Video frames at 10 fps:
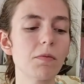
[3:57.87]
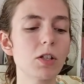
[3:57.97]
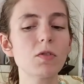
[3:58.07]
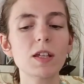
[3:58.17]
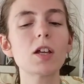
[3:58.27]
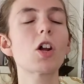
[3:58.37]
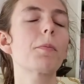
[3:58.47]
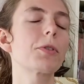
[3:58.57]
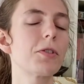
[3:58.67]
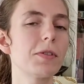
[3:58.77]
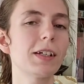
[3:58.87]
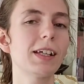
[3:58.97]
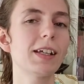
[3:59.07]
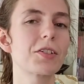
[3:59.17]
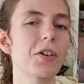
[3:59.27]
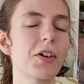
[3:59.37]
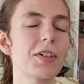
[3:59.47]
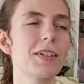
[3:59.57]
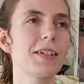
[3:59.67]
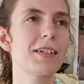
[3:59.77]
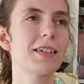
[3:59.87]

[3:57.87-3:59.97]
when you see an opportunity, it's hard to